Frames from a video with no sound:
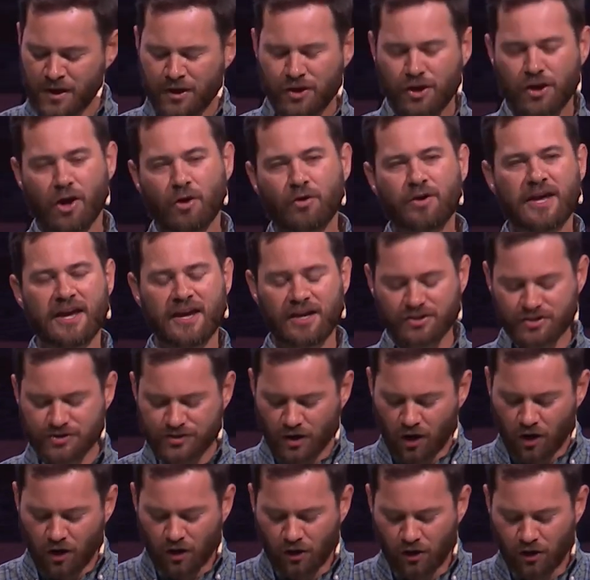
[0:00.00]
You know, King
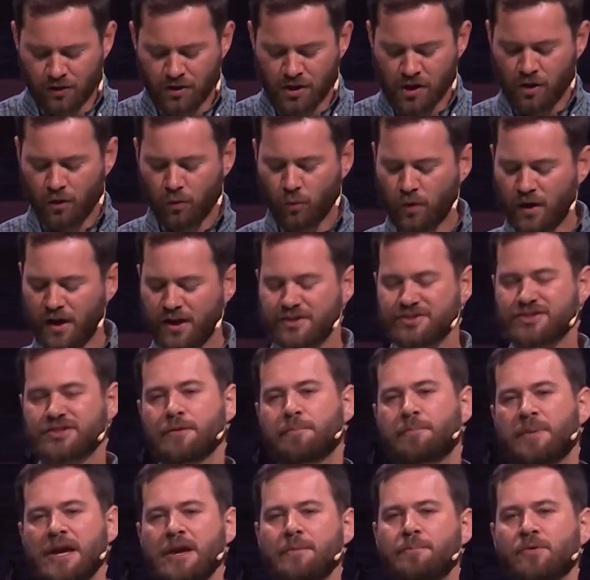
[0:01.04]
Saul was the
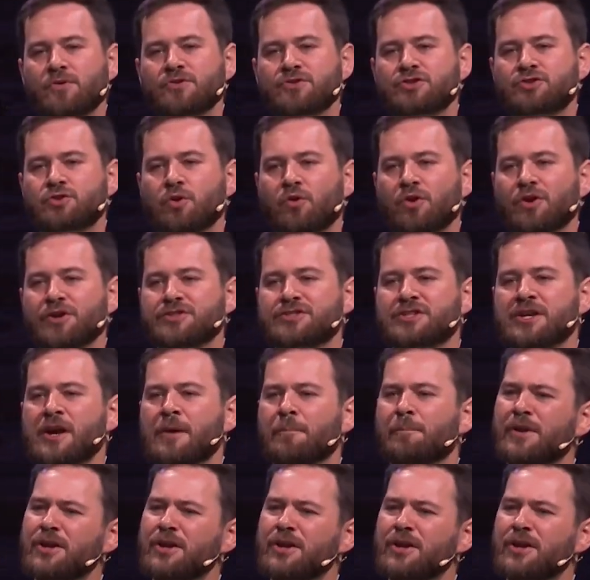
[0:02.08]
people's choice,